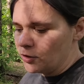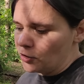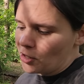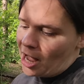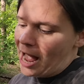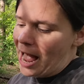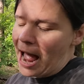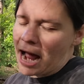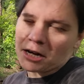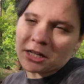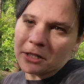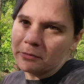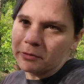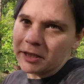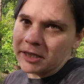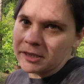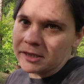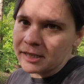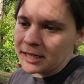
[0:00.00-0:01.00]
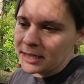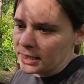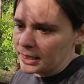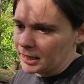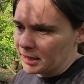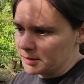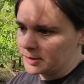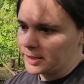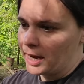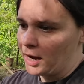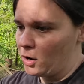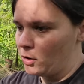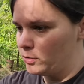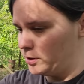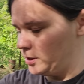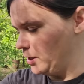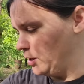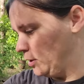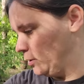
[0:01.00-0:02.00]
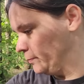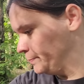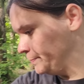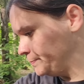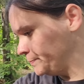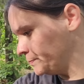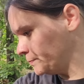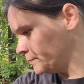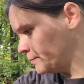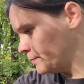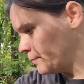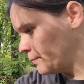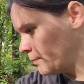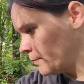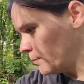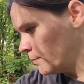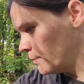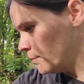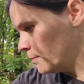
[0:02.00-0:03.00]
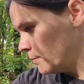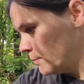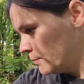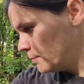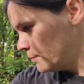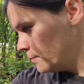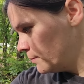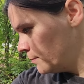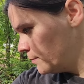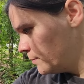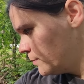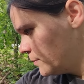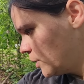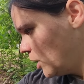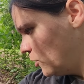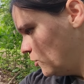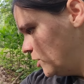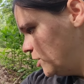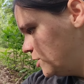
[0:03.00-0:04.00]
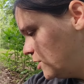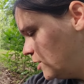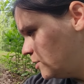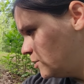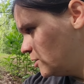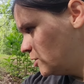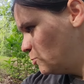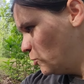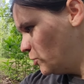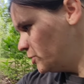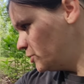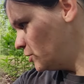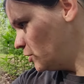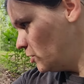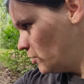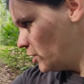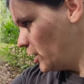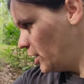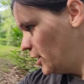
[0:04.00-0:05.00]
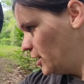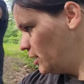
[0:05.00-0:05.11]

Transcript: They're um, not actively seeking us out, you know. No, but are these? Is this poison oak right